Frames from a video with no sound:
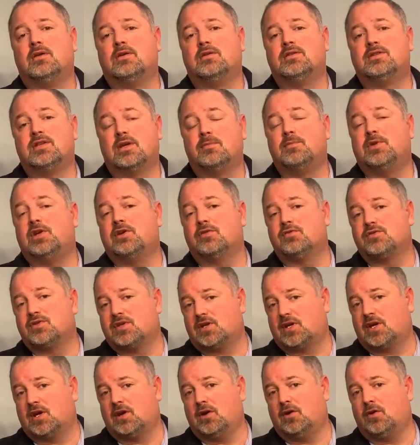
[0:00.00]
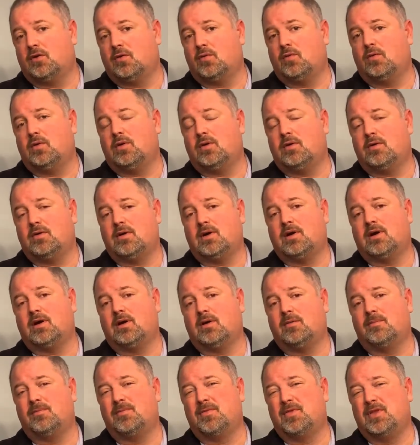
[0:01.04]
Some years ago,
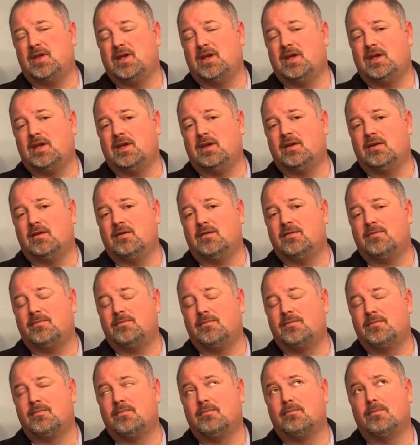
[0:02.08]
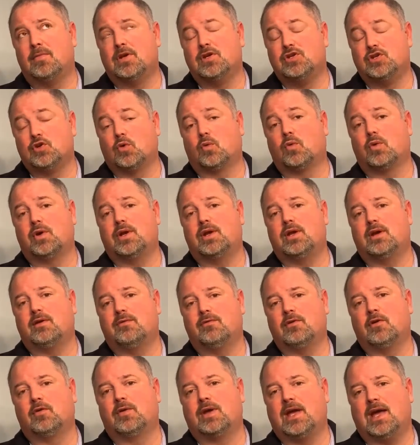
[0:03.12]
the majority
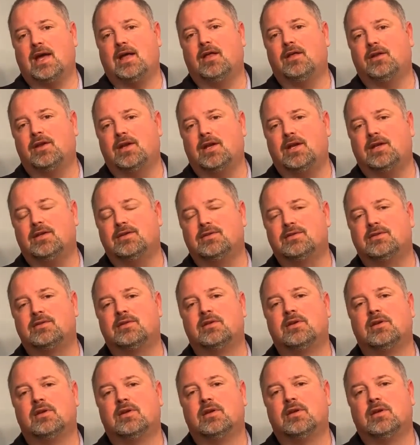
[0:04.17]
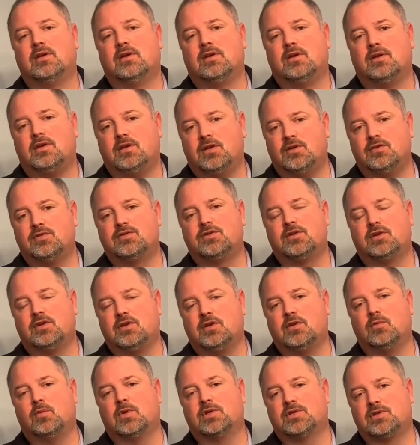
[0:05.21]
of localities used to
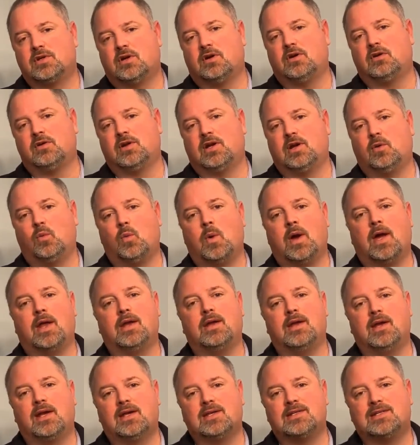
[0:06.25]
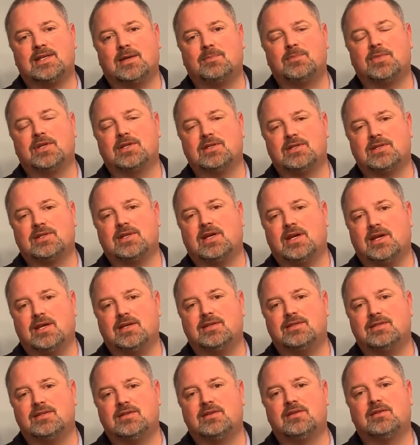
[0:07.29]
do what's called a wet acceptance
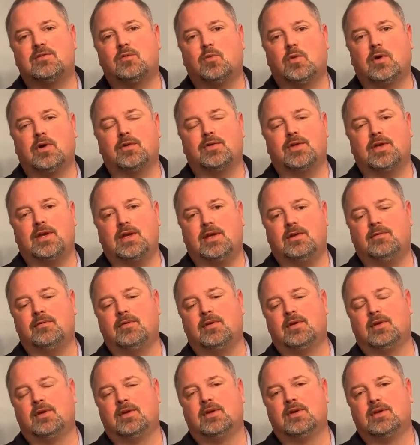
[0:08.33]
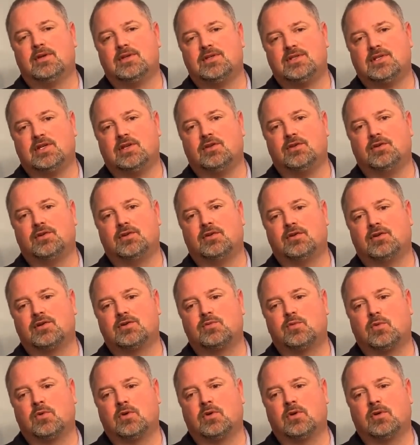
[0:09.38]
test, where the
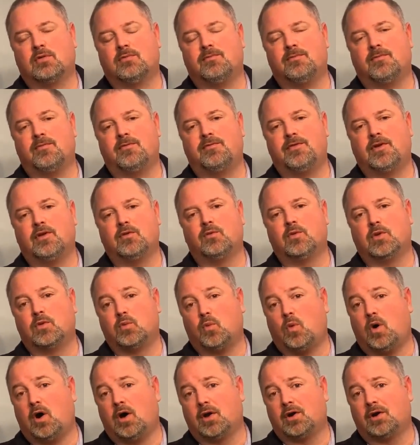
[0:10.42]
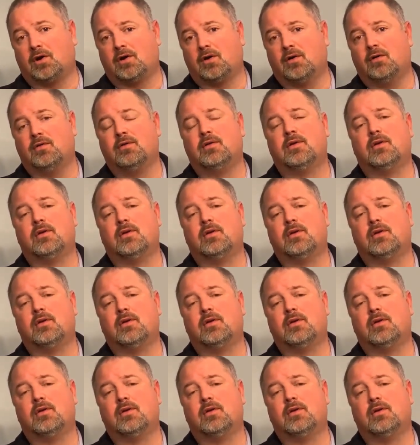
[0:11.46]
cylinders were filled with water